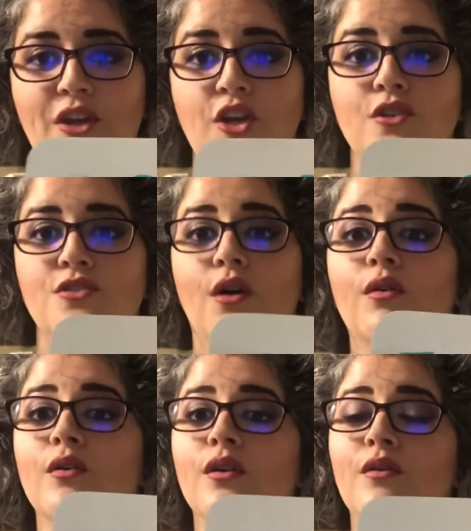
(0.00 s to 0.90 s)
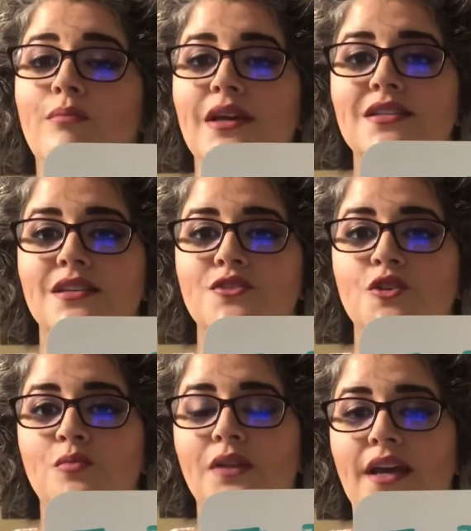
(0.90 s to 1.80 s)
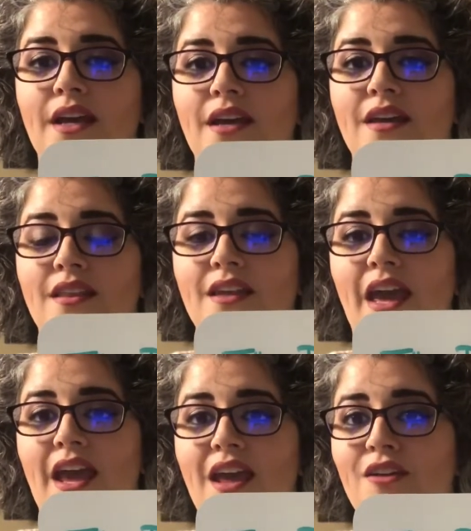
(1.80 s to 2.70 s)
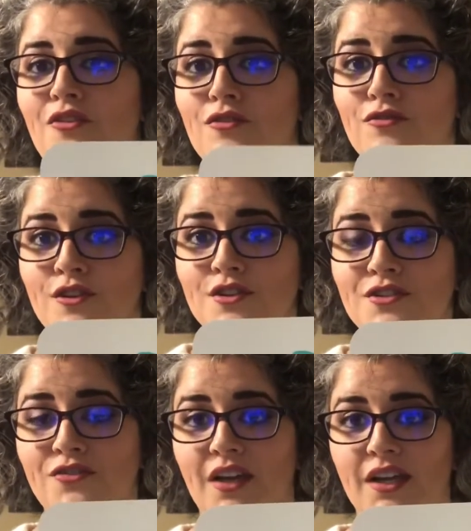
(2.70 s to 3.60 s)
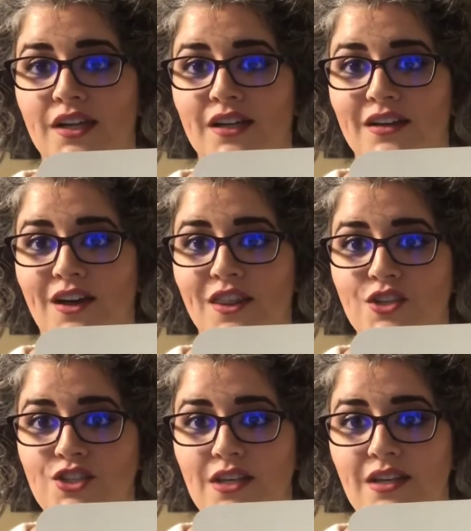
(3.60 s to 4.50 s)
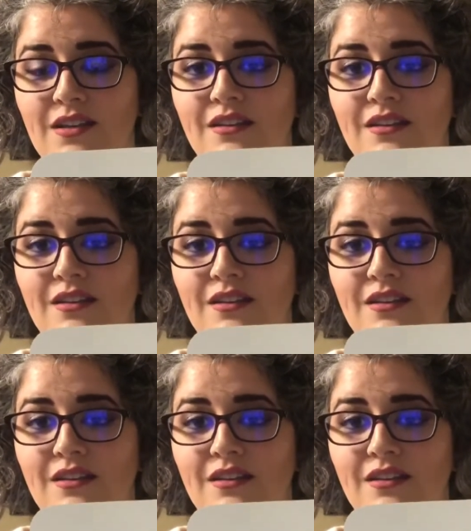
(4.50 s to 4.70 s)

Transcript: So basses, you'll play the A first finger on the G,